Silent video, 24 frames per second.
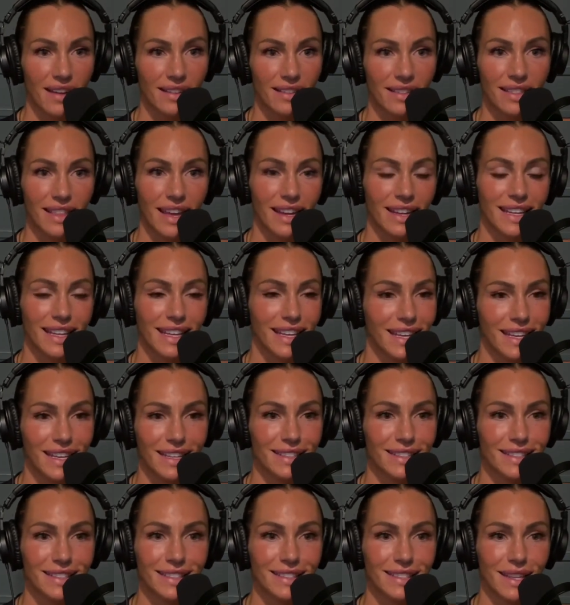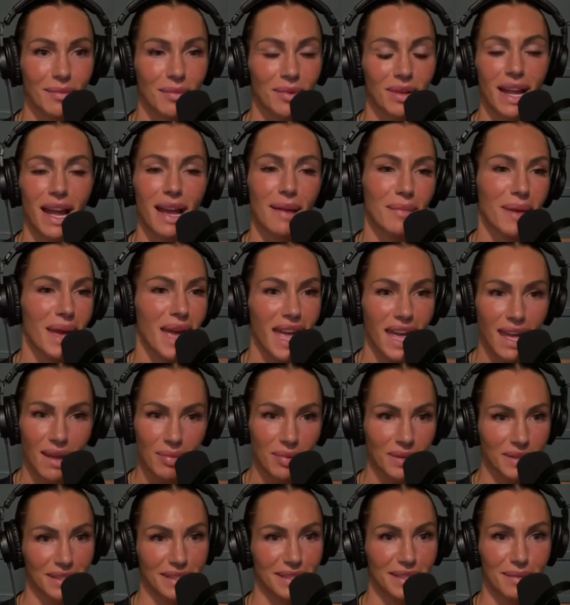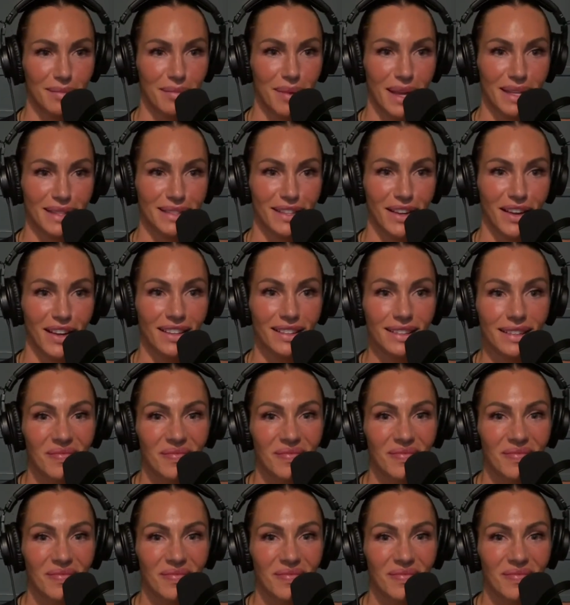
that he is someone I'm able to depend on.